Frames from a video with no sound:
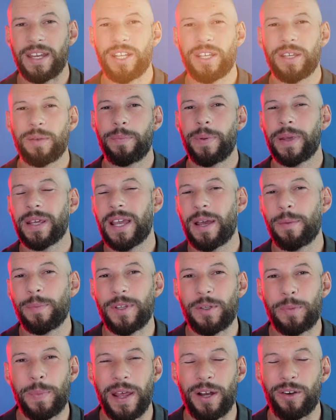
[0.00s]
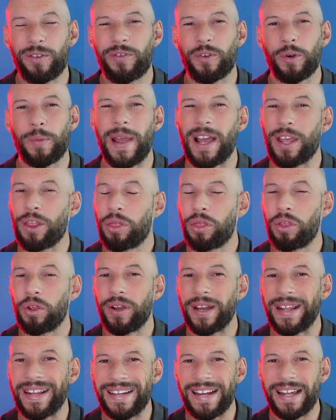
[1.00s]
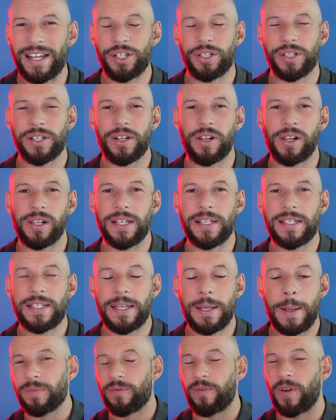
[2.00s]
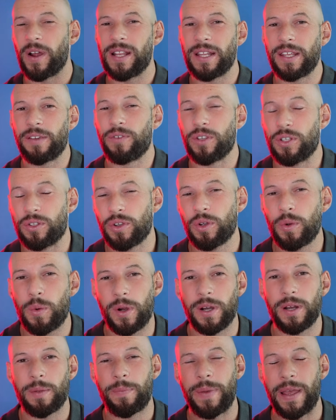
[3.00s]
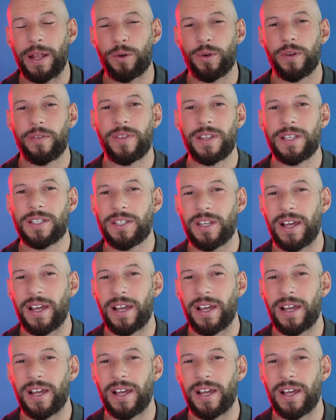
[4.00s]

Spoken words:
And you can pick up this panel for about $1,300. Finally, if you do want a panel of this